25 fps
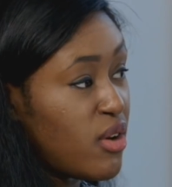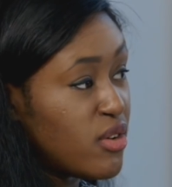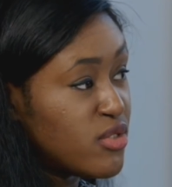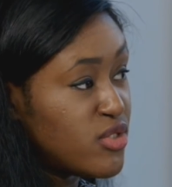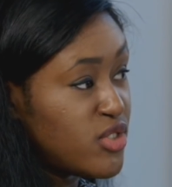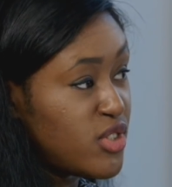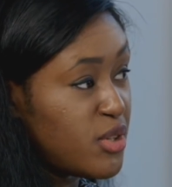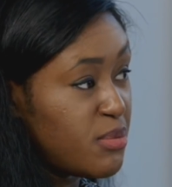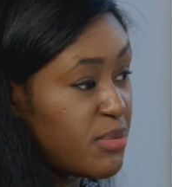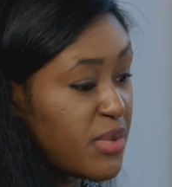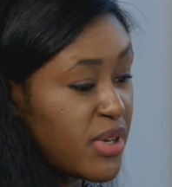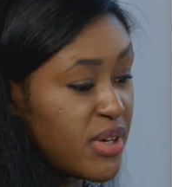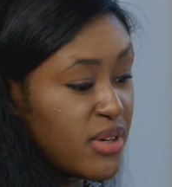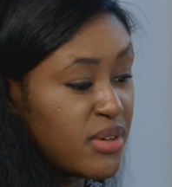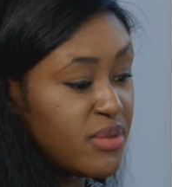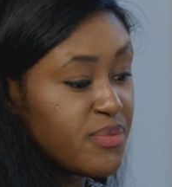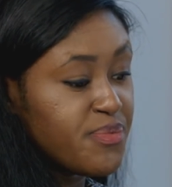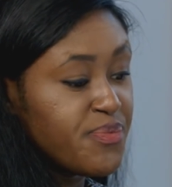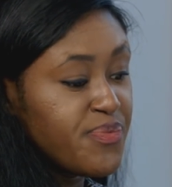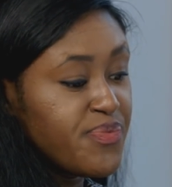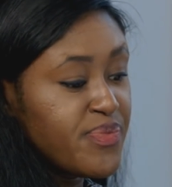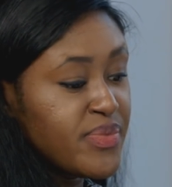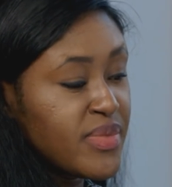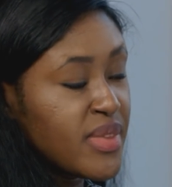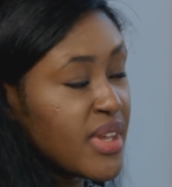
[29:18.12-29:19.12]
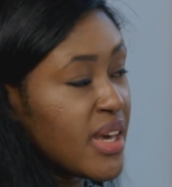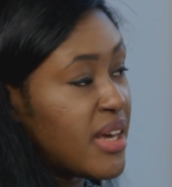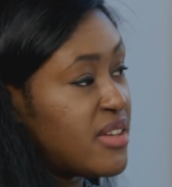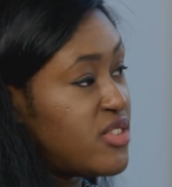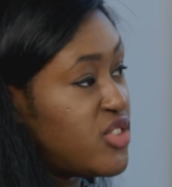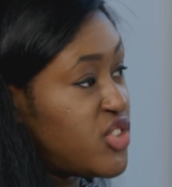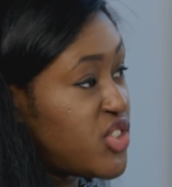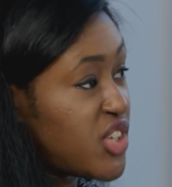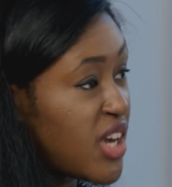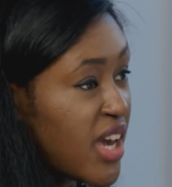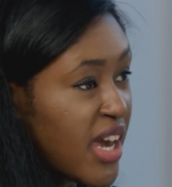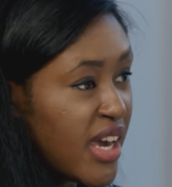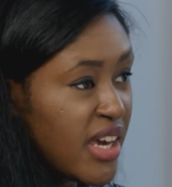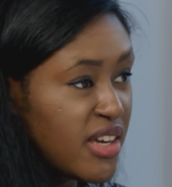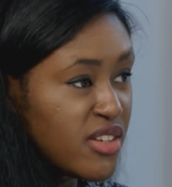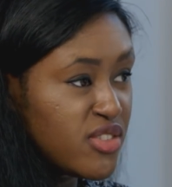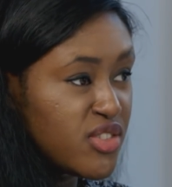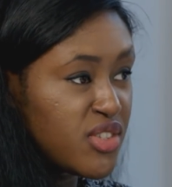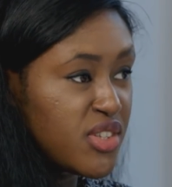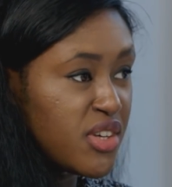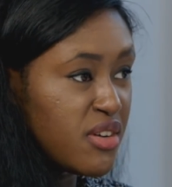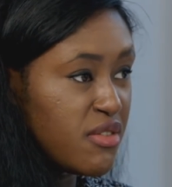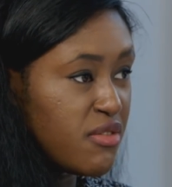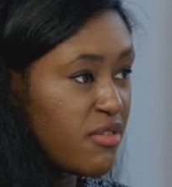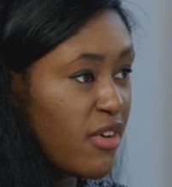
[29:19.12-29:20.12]
contribute and
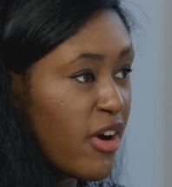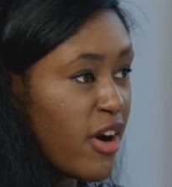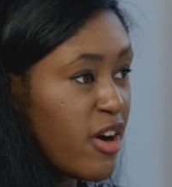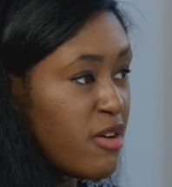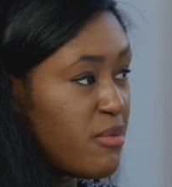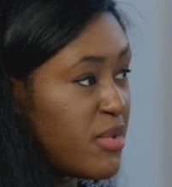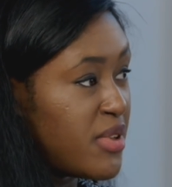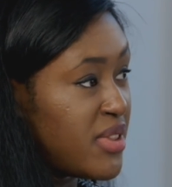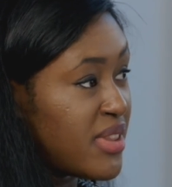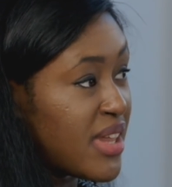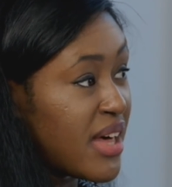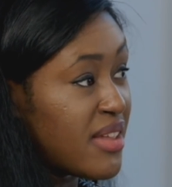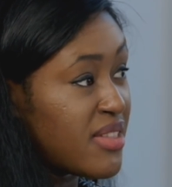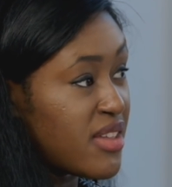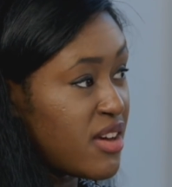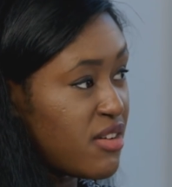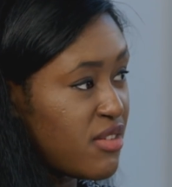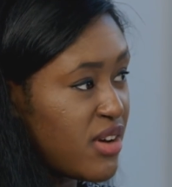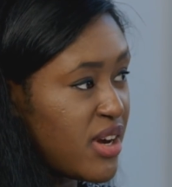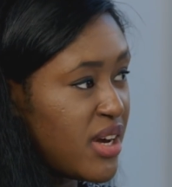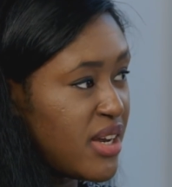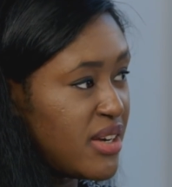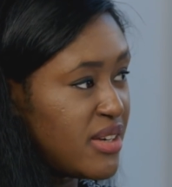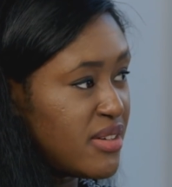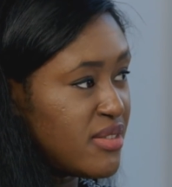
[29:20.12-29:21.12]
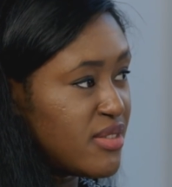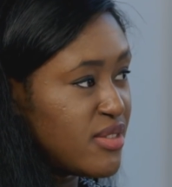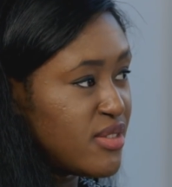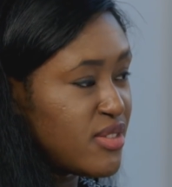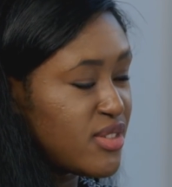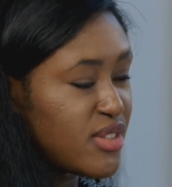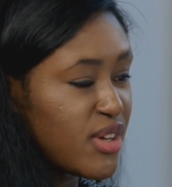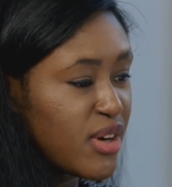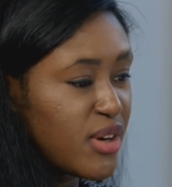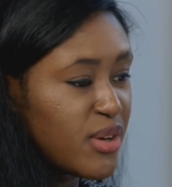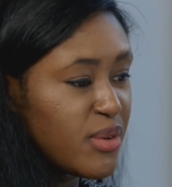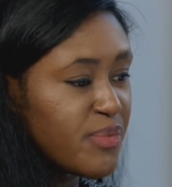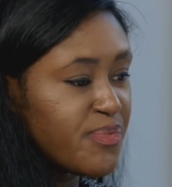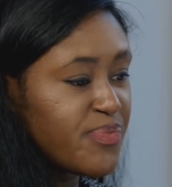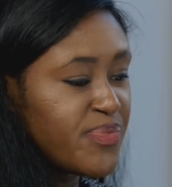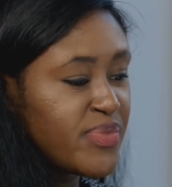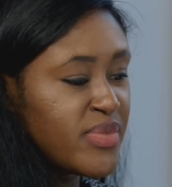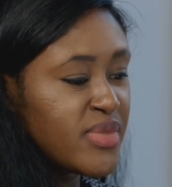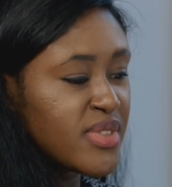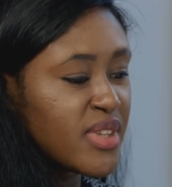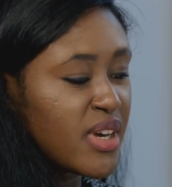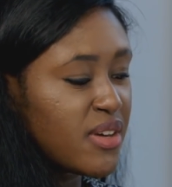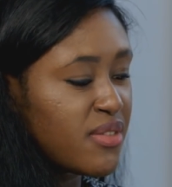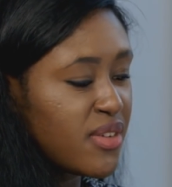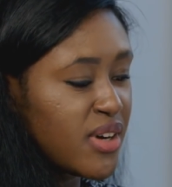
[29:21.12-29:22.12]
change the environment that they're in. So
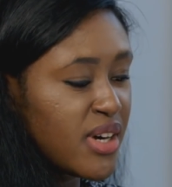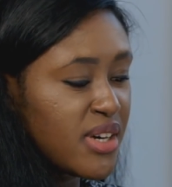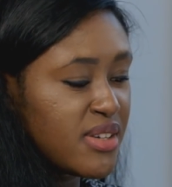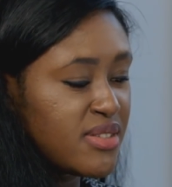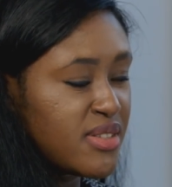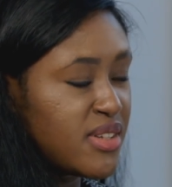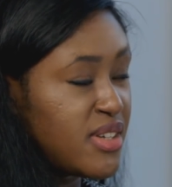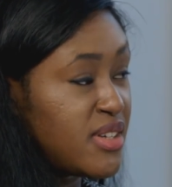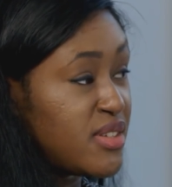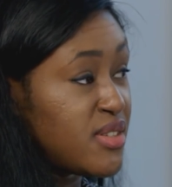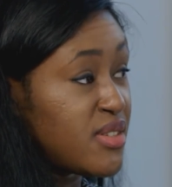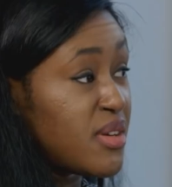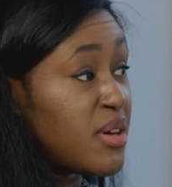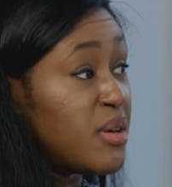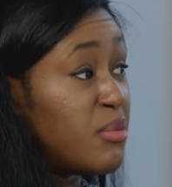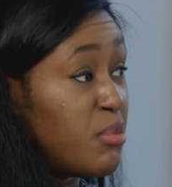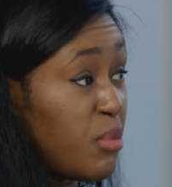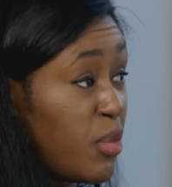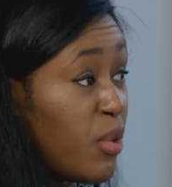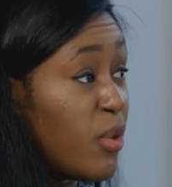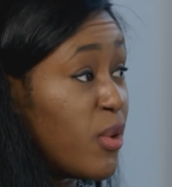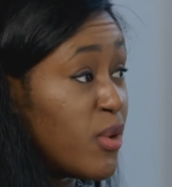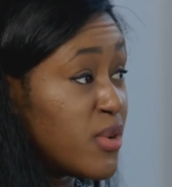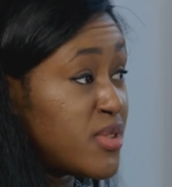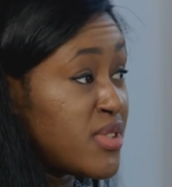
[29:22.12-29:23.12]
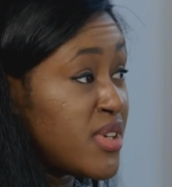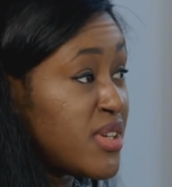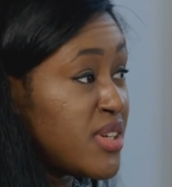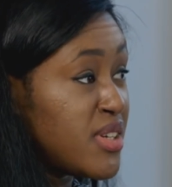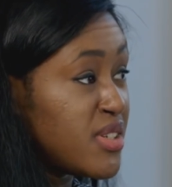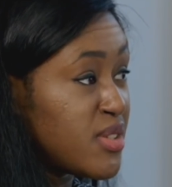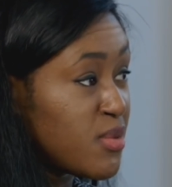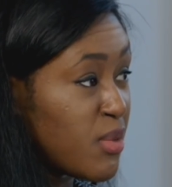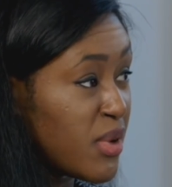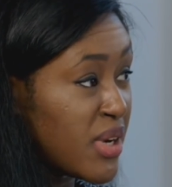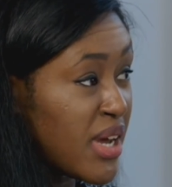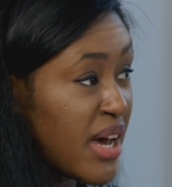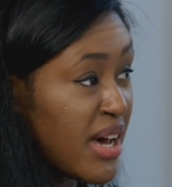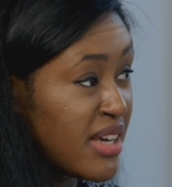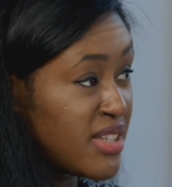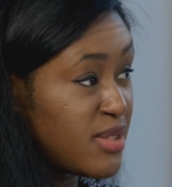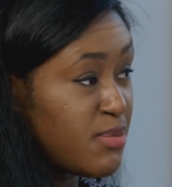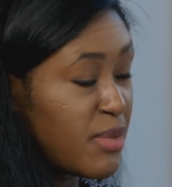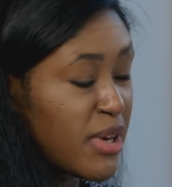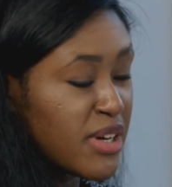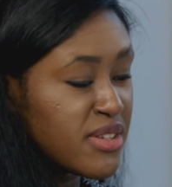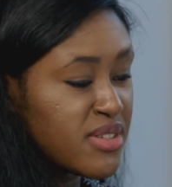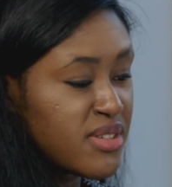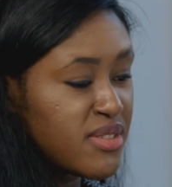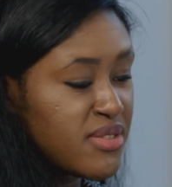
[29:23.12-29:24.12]
diversity is important, it's one
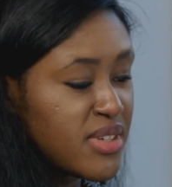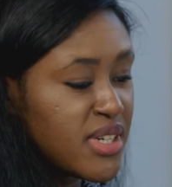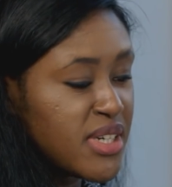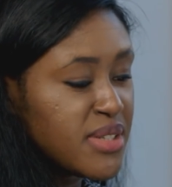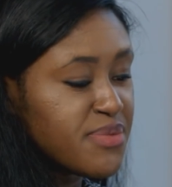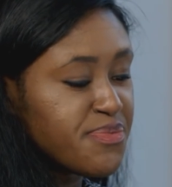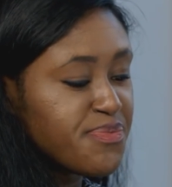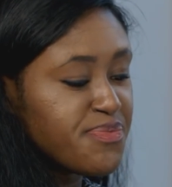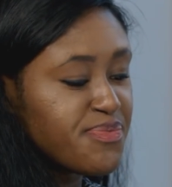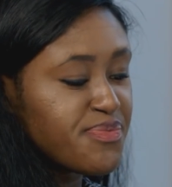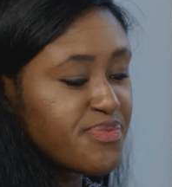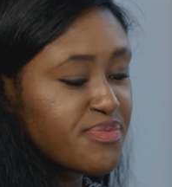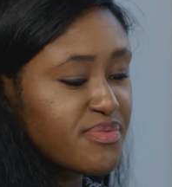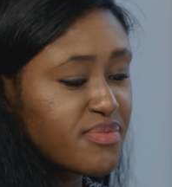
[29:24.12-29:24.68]
aspect of it.